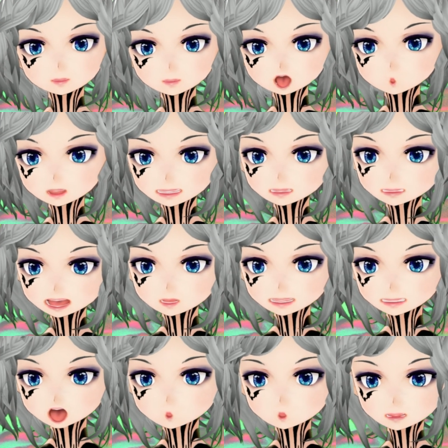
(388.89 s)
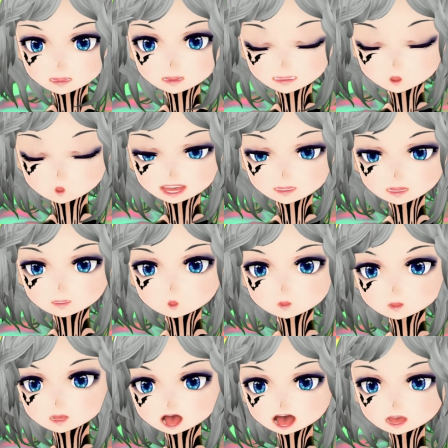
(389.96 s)
or if you have like a really big fennel,
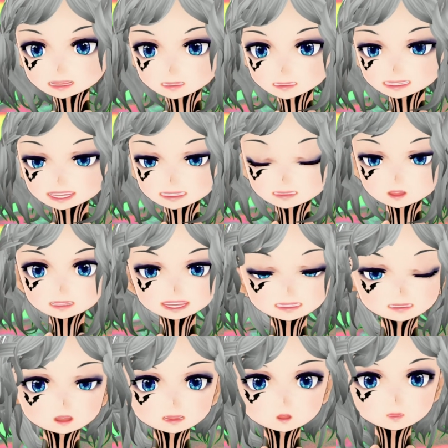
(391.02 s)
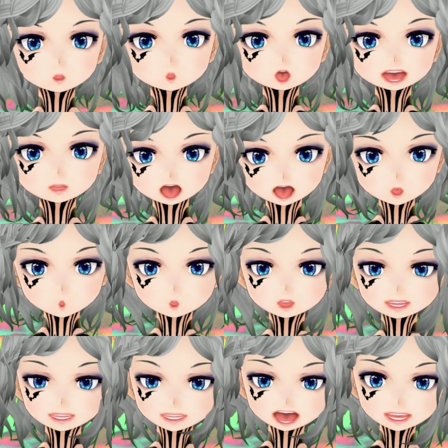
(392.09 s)
I would suggest first cooking the fennel,
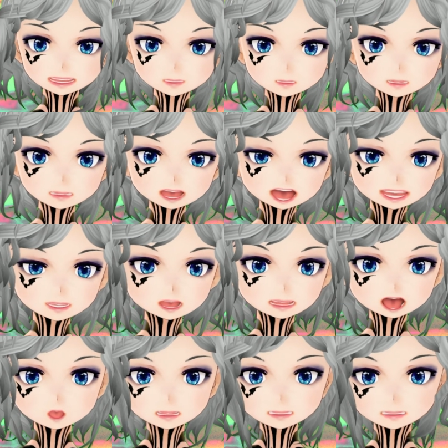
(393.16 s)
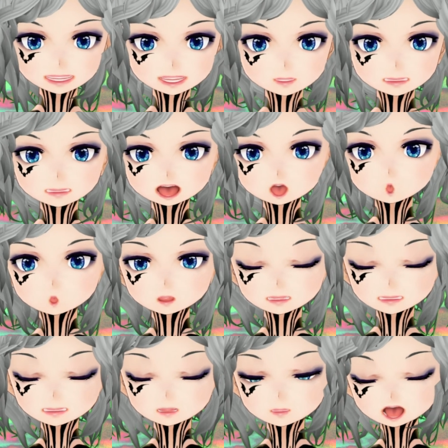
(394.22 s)
then adding in the asparagus and the salmon,
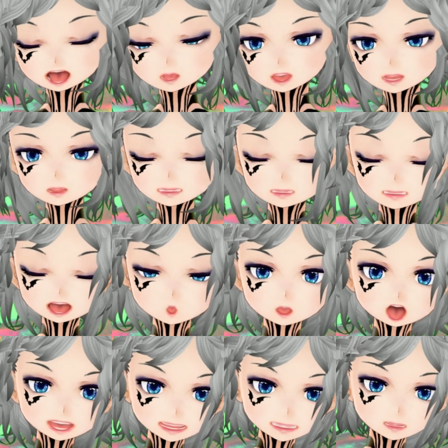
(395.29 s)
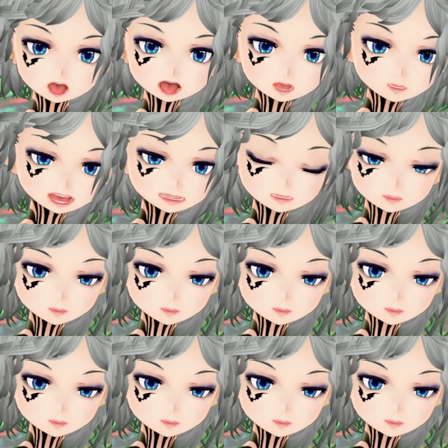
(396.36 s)
because asparagus and salmon takes about like